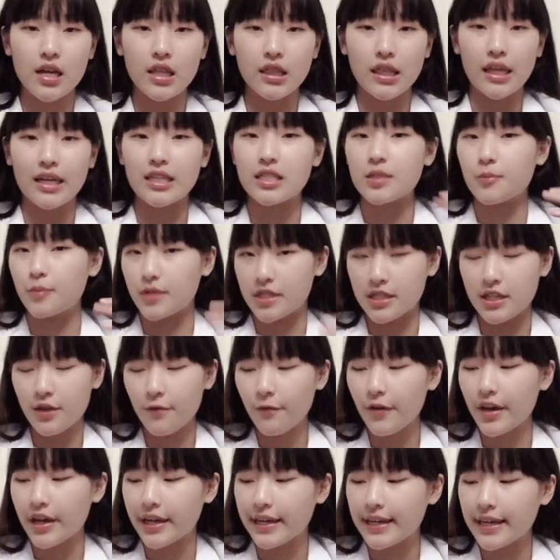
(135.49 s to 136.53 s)

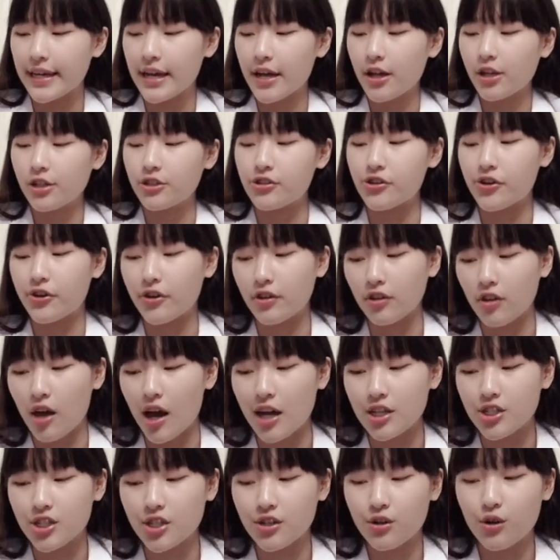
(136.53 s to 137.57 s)
specific
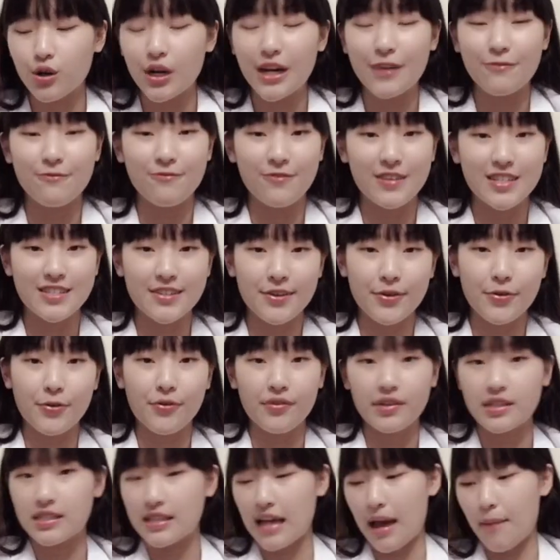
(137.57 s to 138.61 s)
neurological and physical
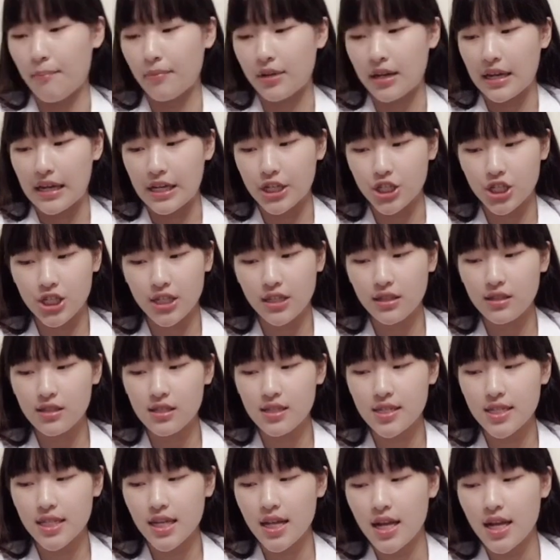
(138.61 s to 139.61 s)
examinations.